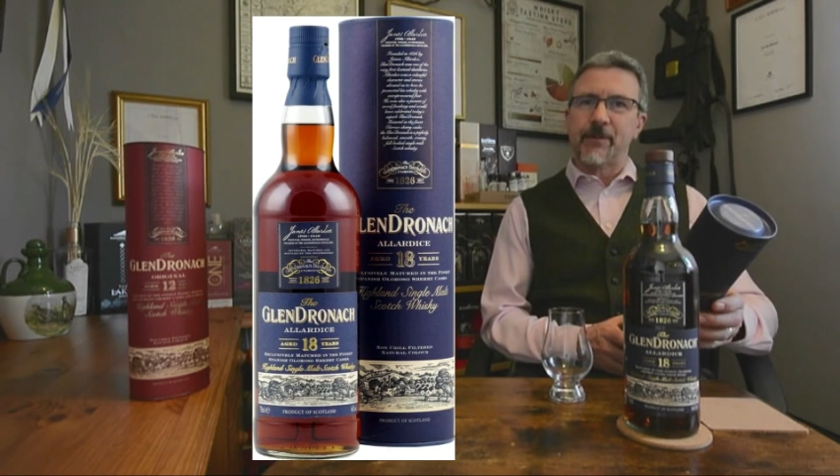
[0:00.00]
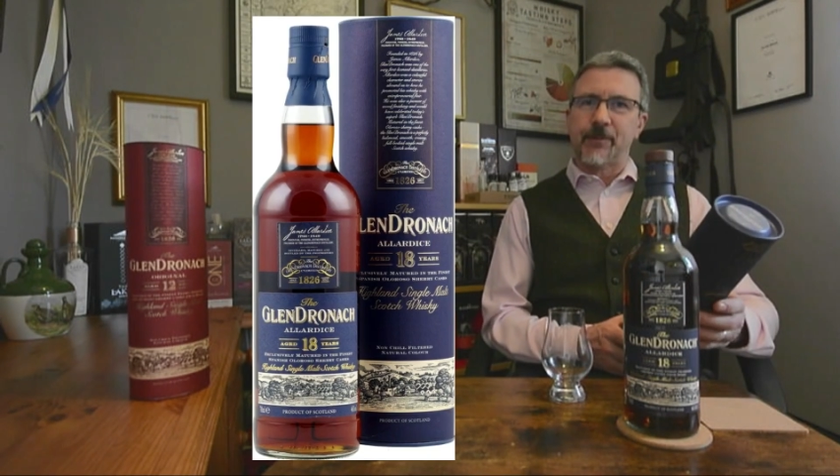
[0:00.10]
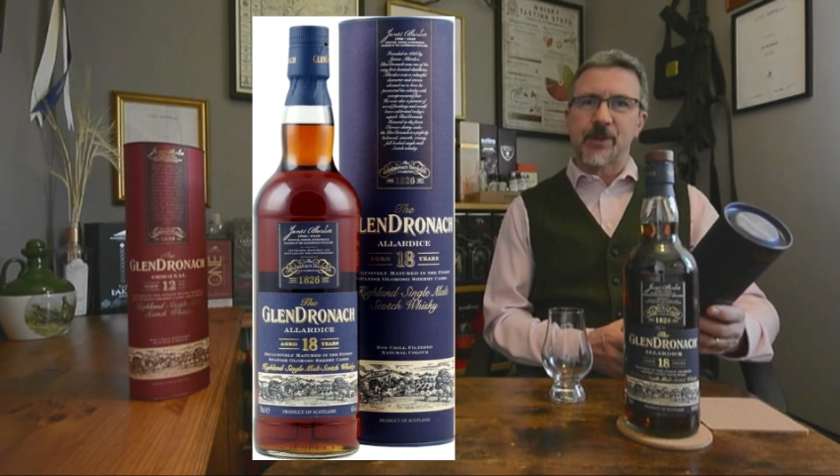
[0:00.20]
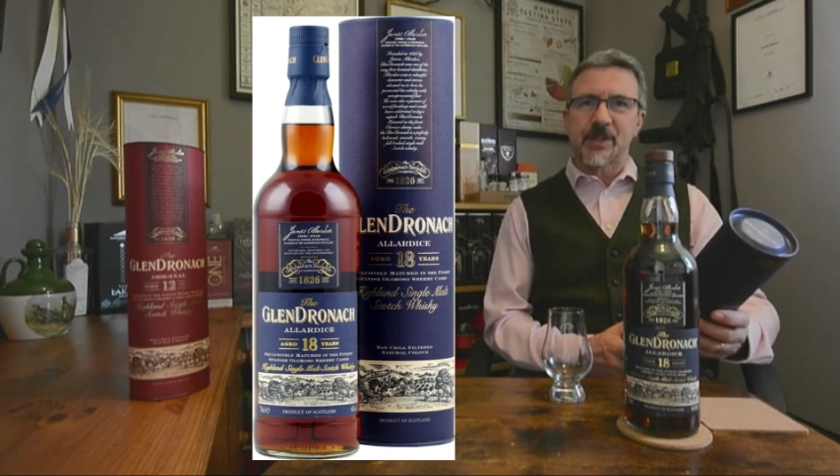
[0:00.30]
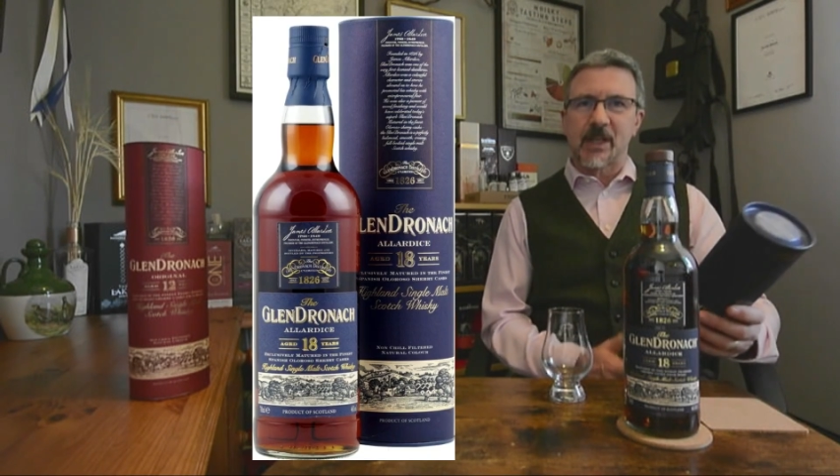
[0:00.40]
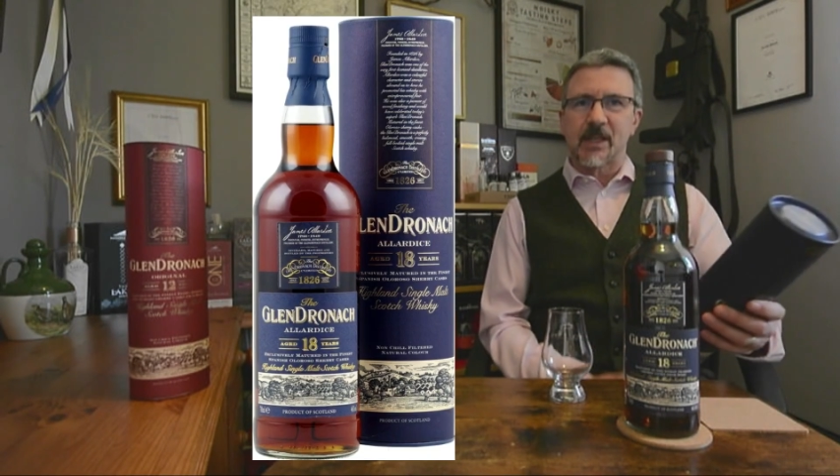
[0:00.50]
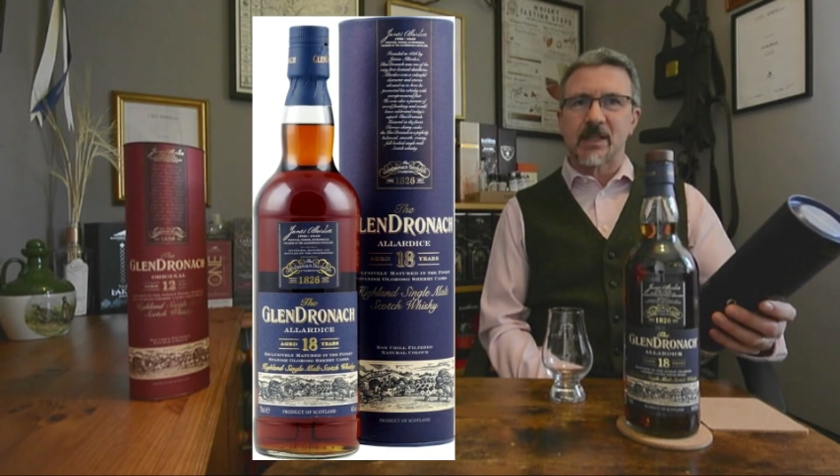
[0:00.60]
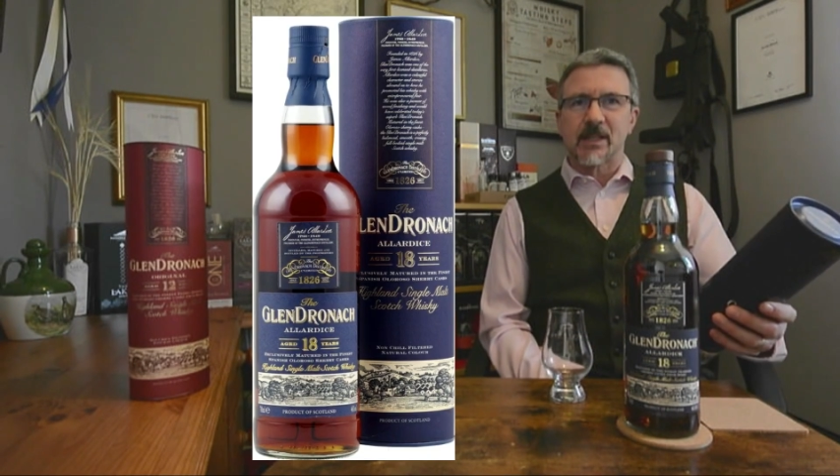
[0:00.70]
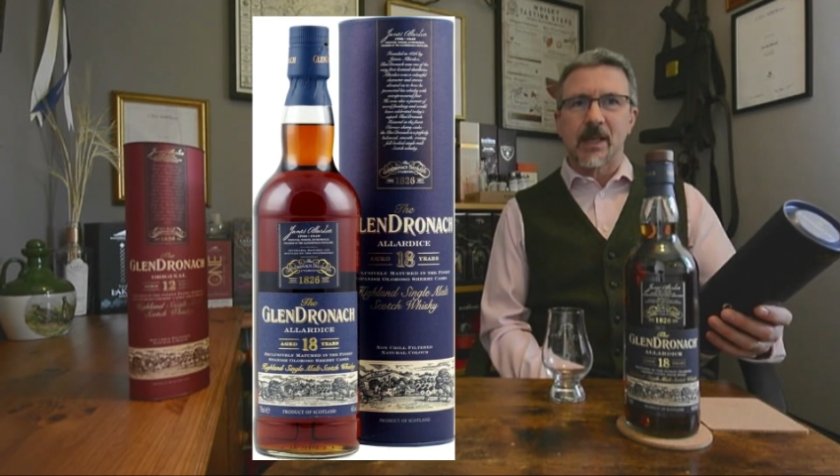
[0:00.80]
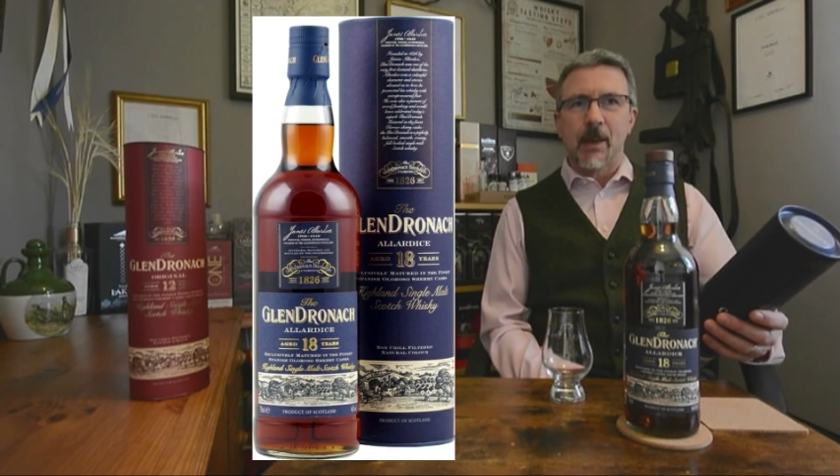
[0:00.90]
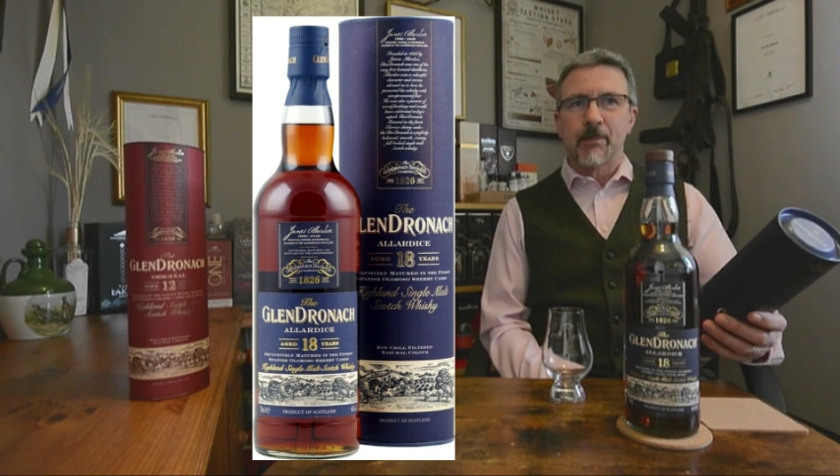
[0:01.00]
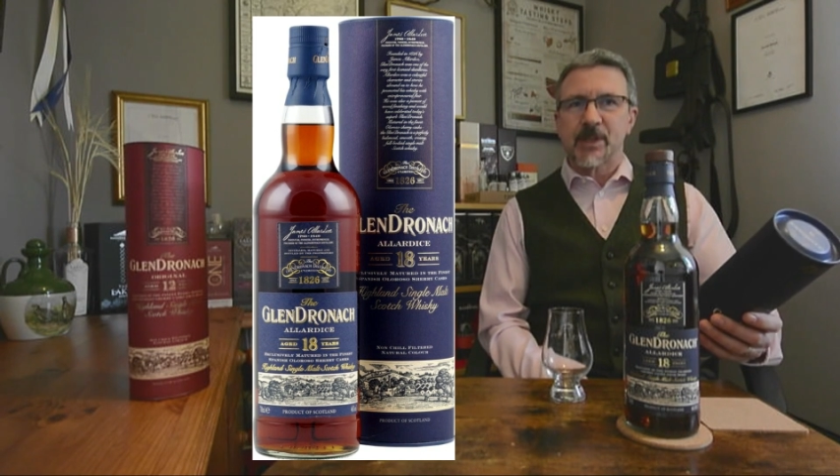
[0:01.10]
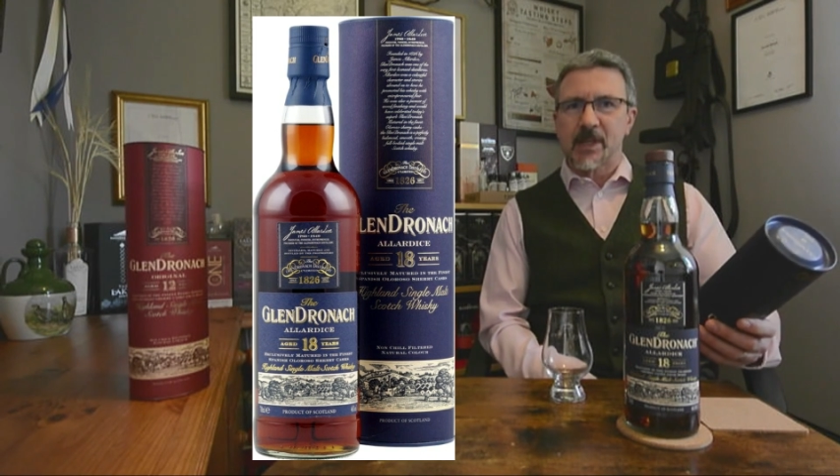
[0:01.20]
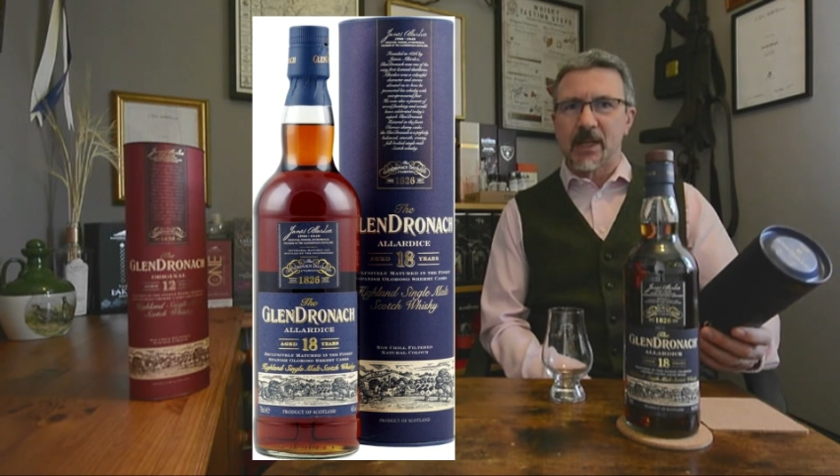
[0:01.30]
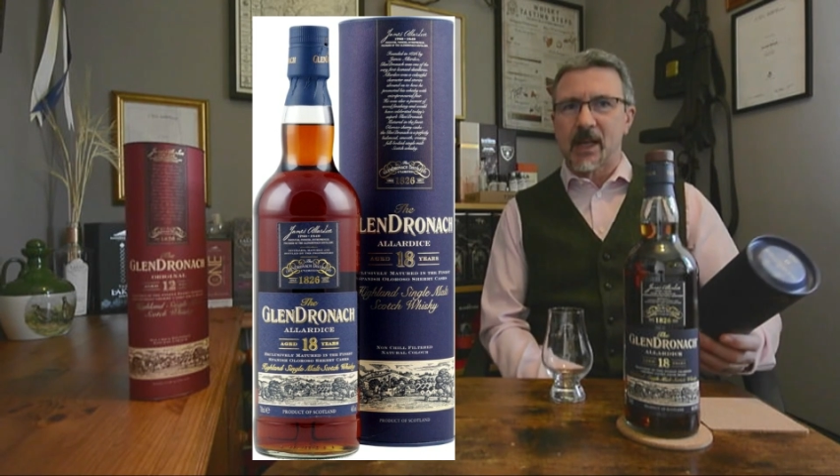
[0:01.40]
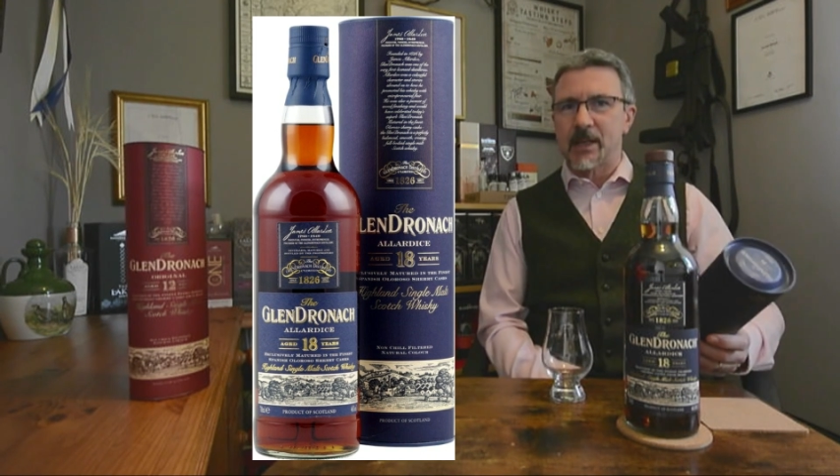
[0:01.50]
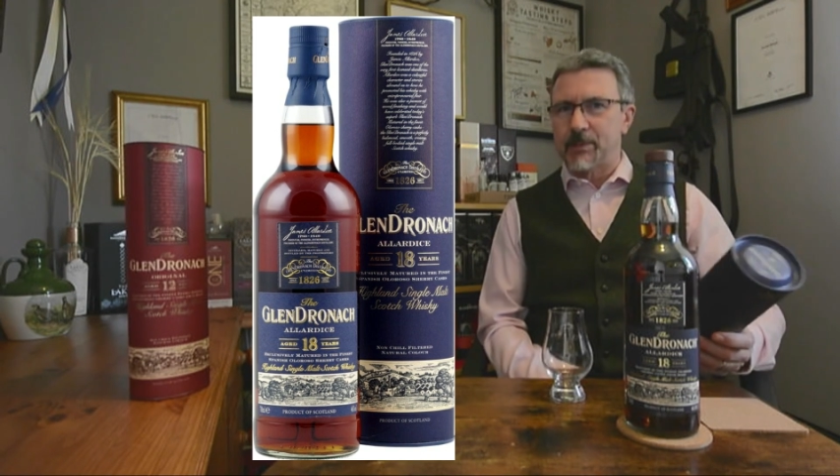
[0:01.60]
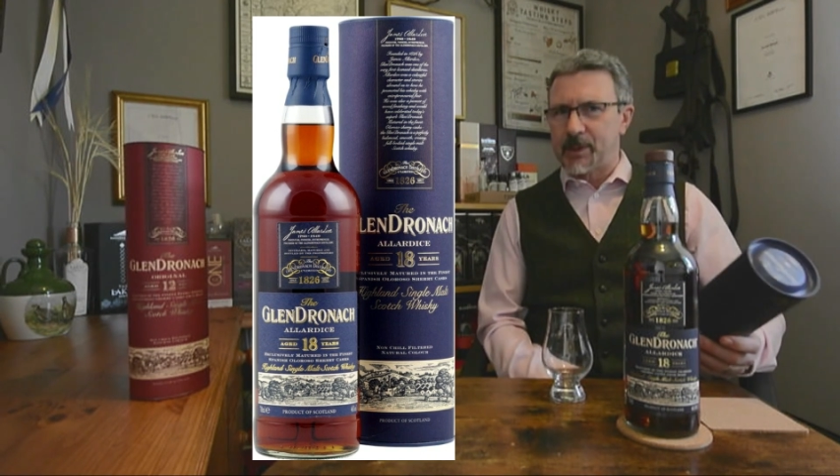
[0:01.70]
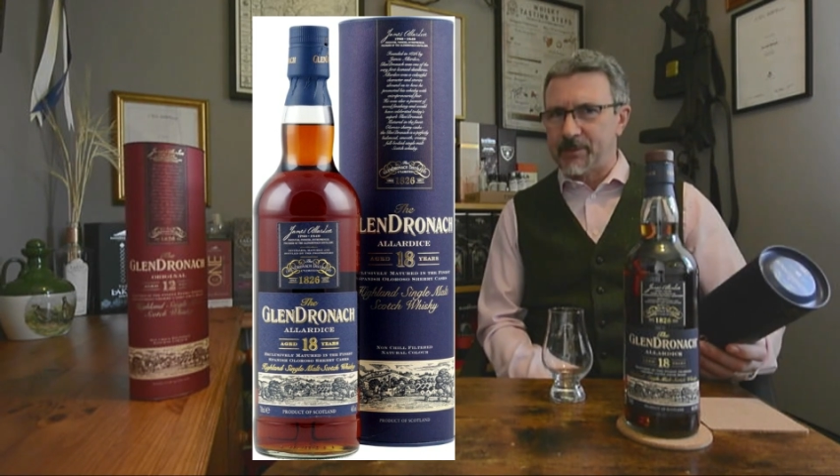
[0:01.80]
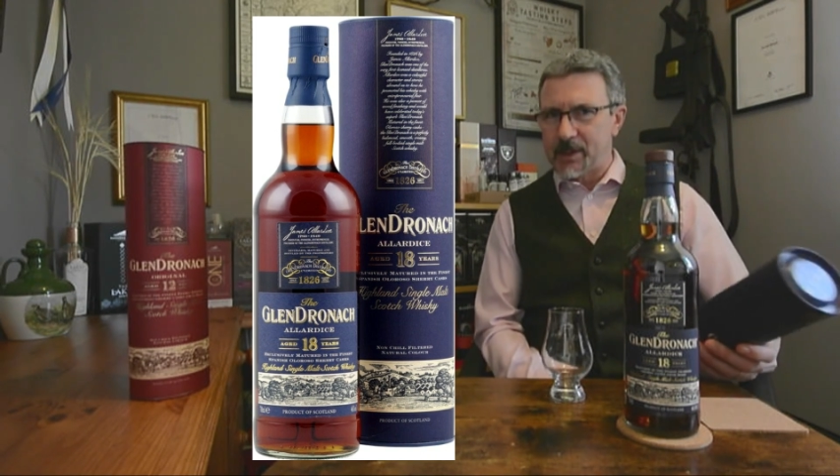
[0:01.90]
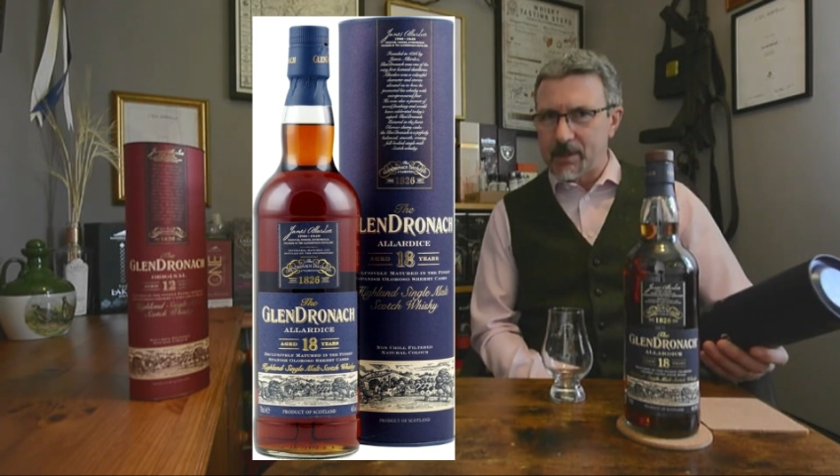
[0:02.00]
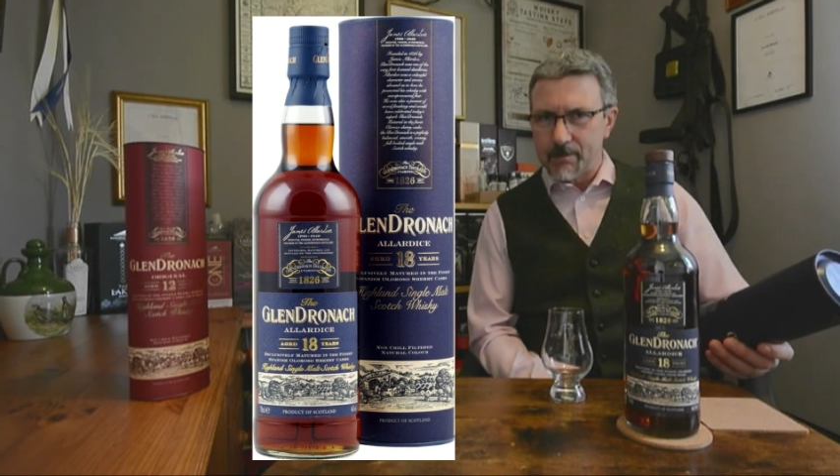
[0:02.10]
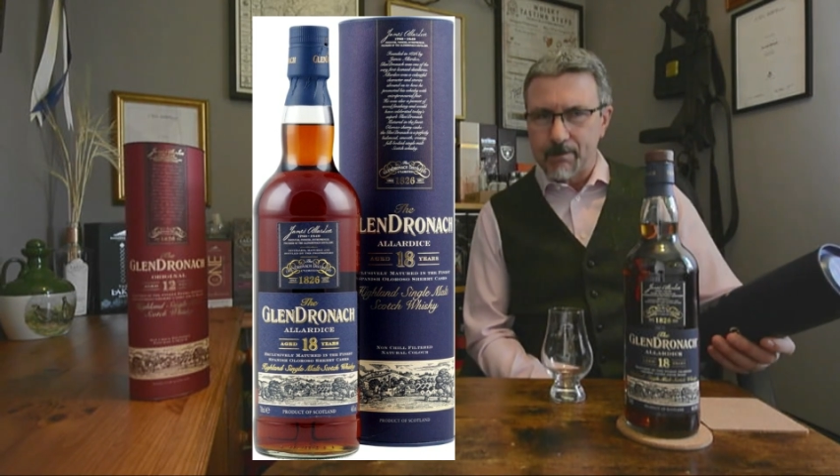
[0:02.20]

46% ABV.